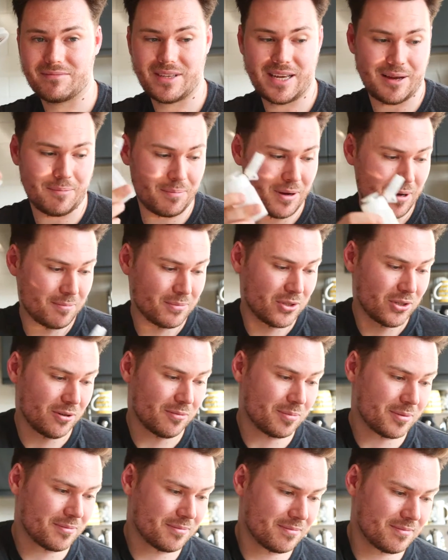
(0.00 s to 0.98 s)
yeah, pump
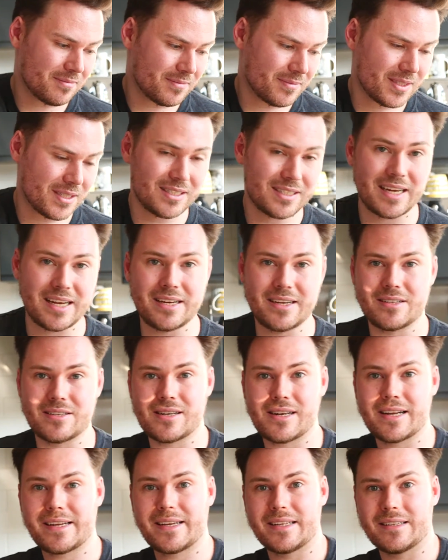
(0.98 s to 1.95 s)
top containers,
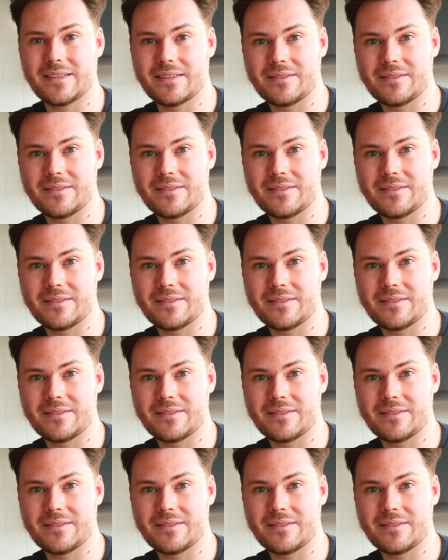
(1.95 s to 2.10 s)
link